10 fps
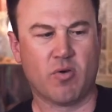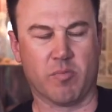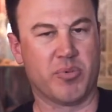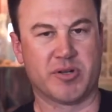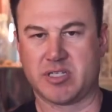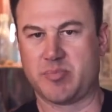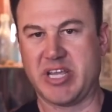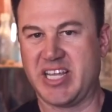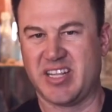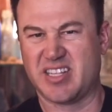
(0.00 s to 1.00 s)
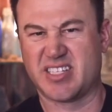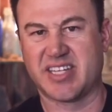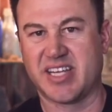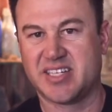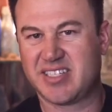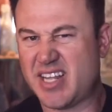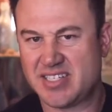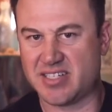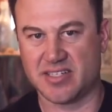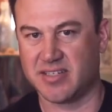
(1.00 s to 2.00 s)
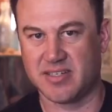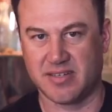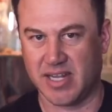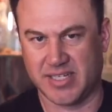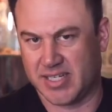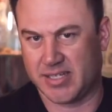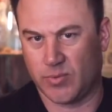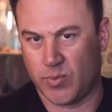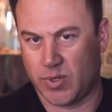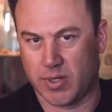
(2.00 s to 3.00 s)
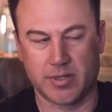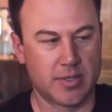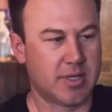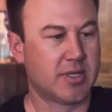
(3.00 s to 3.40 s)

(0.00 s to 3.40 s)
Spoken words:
or put a spade in the sand. That doesn't work.